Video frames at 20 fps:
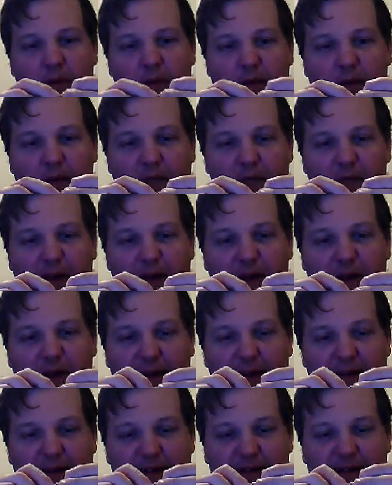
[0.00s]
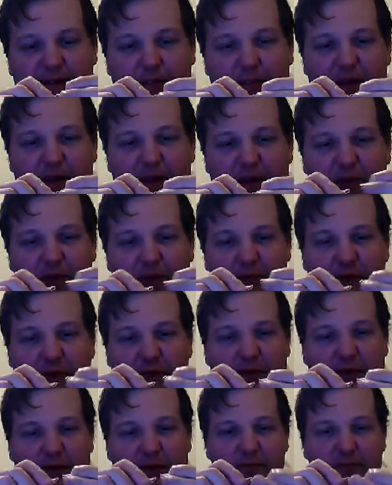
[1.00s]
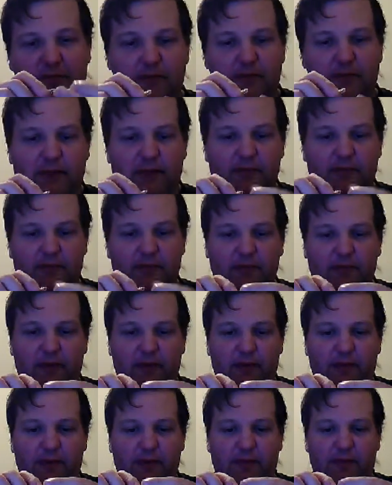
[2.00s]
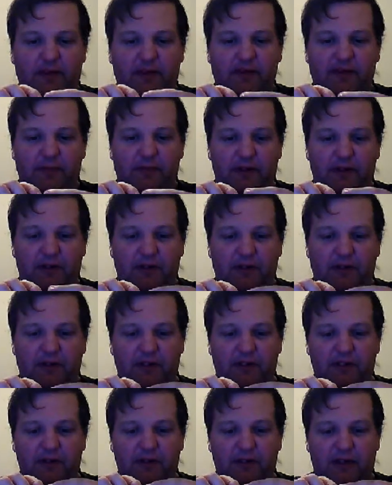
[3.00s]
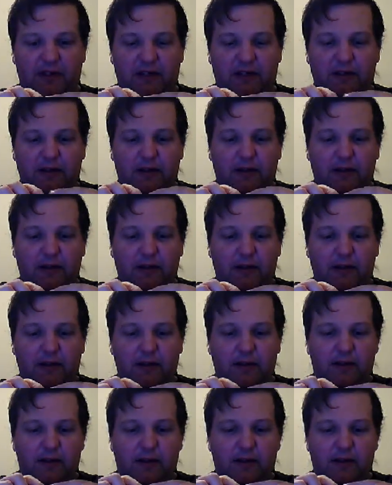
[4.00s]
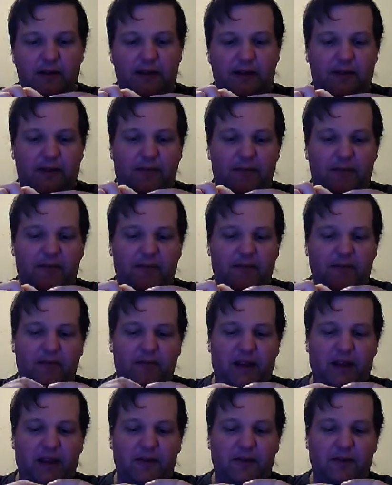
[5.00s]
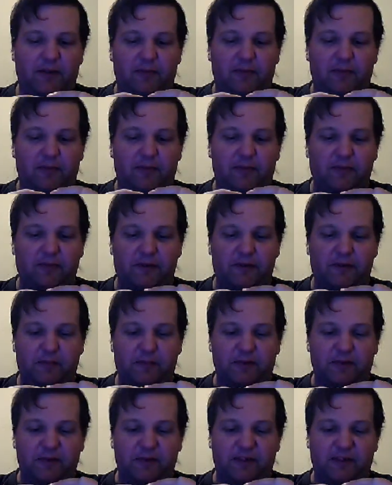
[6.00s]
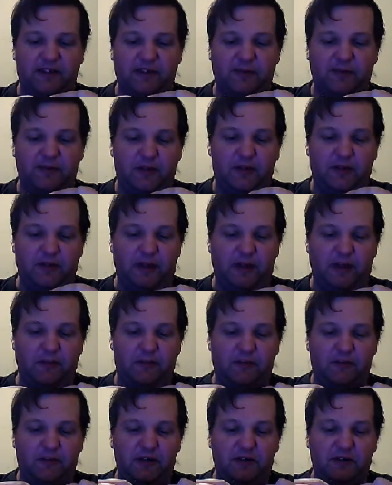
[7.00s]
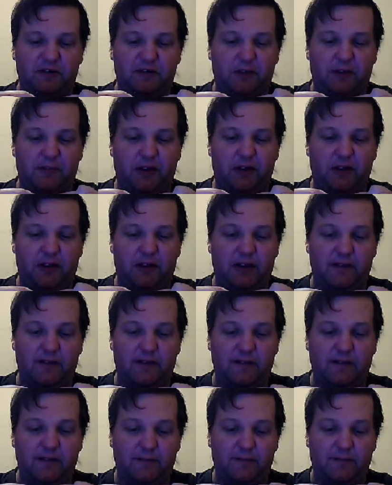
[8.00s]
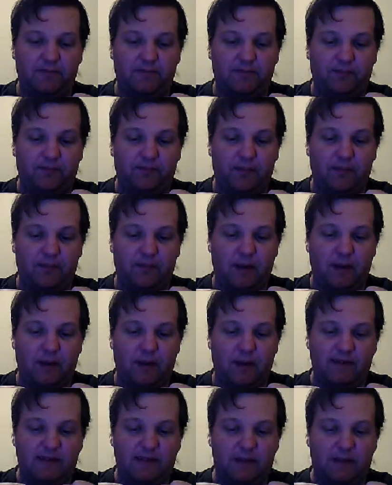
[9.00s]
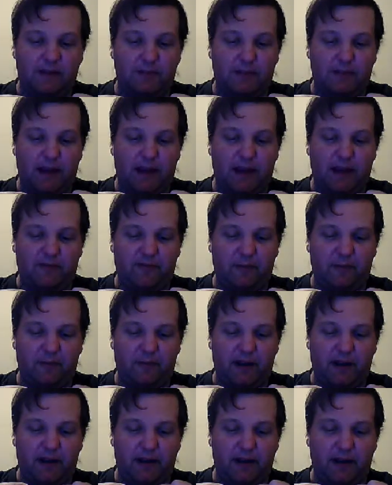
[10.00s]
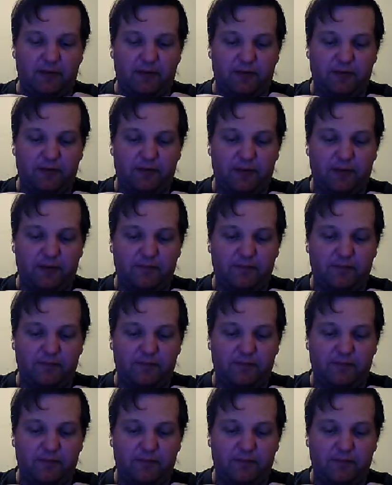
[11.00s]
If I can get this pin pulled out. No. Yeah, this one here is shot. I may not be able to rebuild this one like I originally planned, so I may have to buy another one.